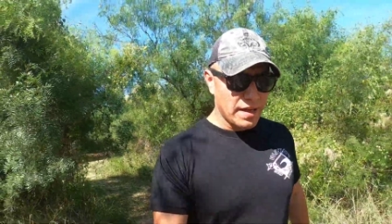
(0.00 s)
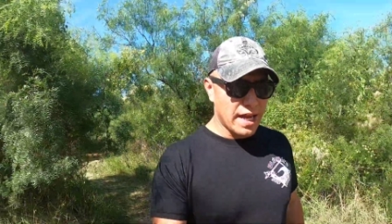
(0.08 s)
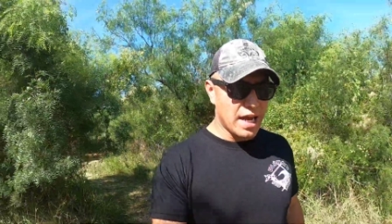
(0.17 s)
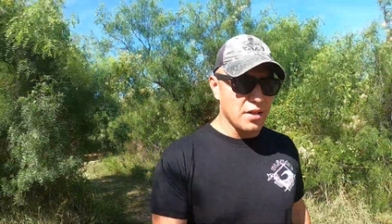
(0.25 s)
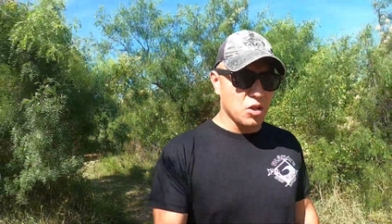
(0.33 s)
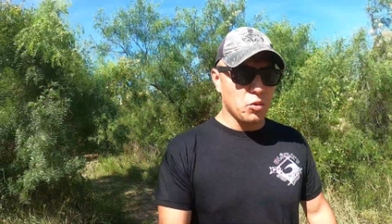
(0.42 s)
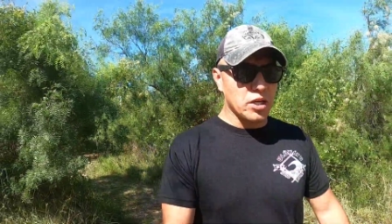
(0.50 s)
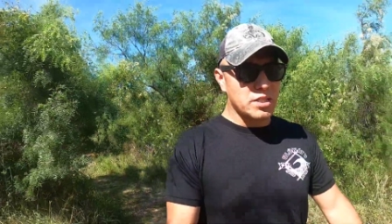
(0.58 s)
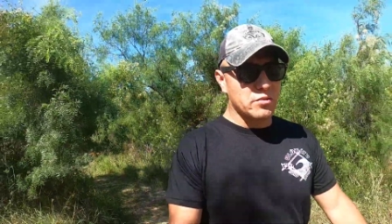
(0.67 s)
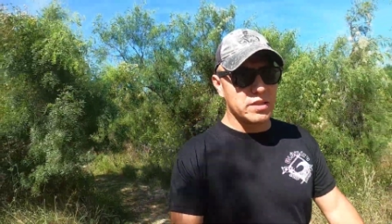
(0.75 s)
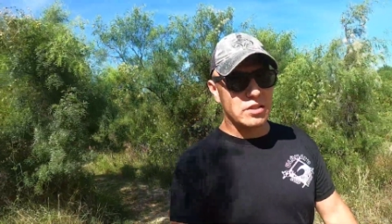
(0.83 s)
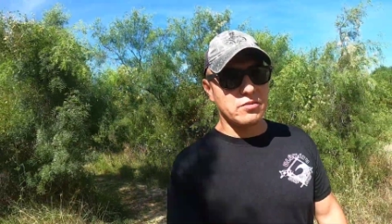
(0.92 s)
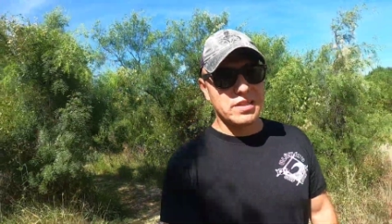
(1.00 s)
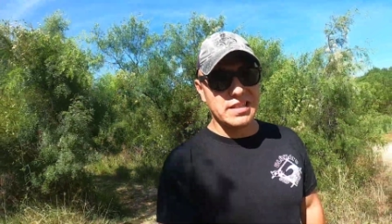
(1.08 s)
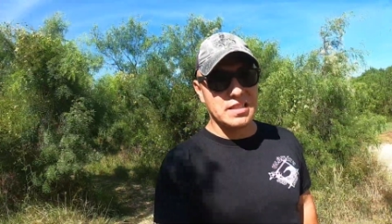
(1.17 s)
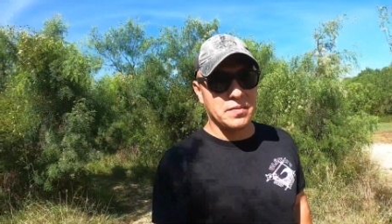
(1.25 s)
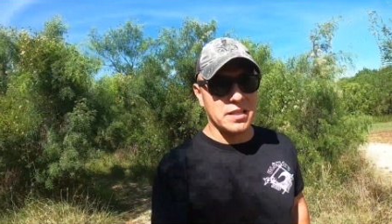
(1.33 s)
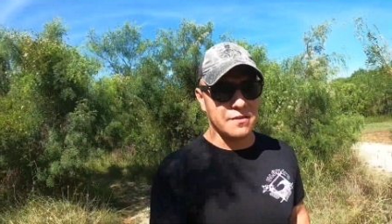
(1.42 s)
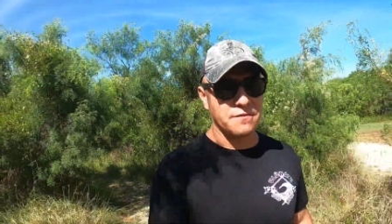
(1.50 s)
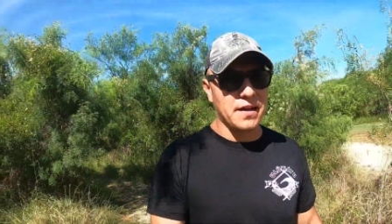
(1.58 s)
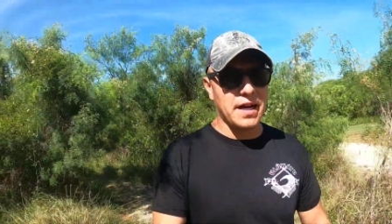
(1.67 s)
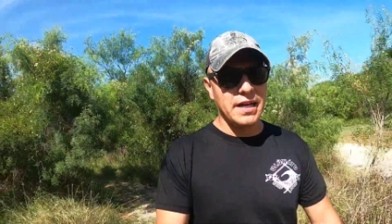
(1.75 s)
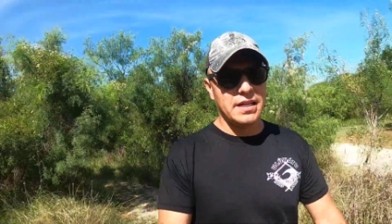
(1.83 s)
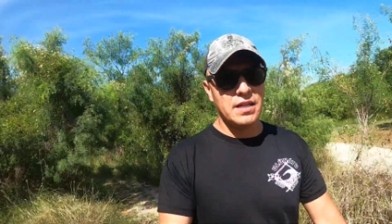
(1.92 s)
Now the question wasn't really
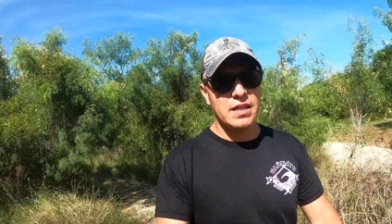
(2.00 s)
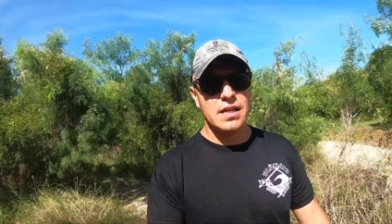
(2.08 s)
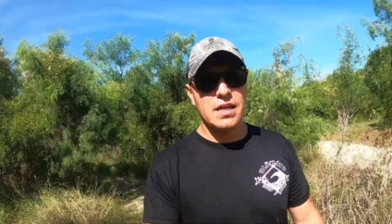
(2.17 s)
specified.